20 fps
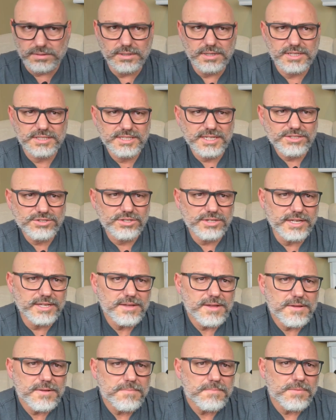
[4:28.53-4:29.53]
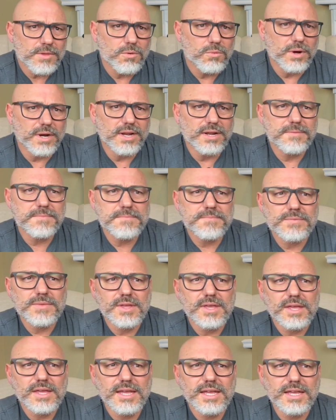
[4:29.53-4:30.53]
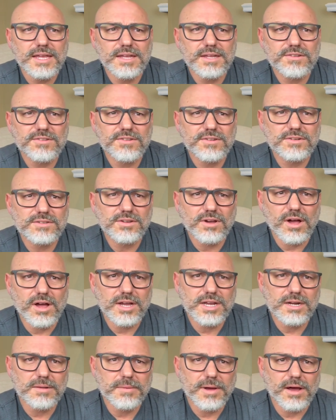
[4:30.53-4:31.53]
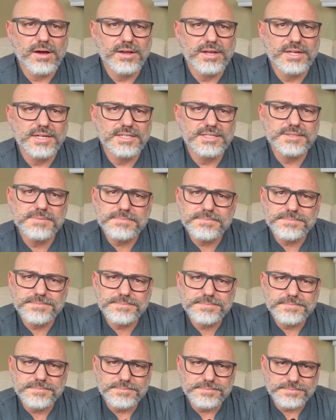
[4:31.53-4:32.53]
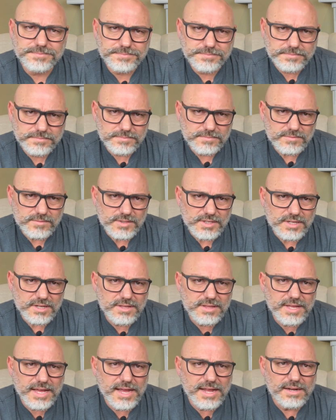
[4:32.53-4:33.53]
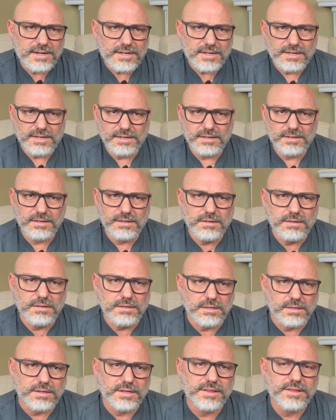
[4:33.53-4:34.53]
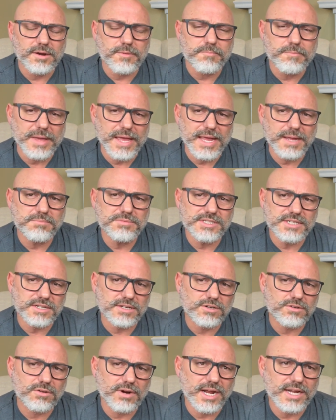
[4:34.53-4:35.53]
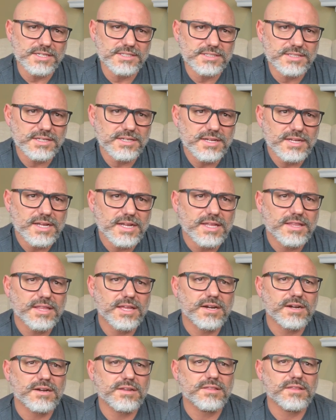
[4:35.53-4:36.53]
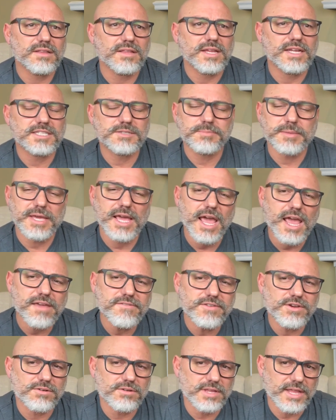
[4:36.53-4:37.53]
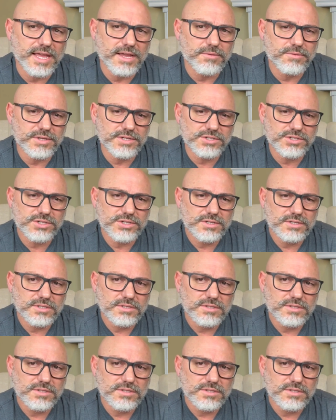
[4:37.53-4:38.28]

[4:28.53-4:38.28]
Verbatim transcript: Essentially, what he's talking about is that they're babes in Christ. It's behavior language.